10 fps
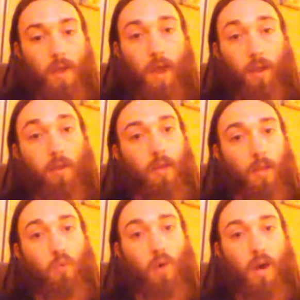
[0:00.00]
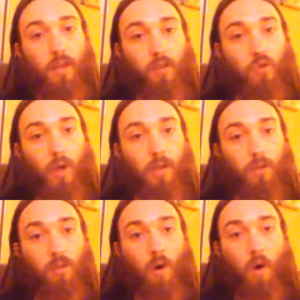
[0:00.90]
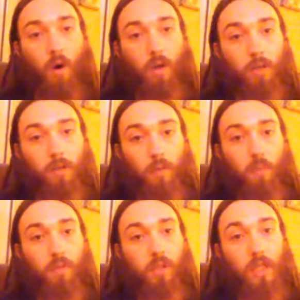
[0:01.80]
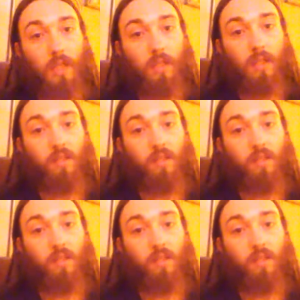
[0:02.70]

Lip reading: And that's why the shredders are completely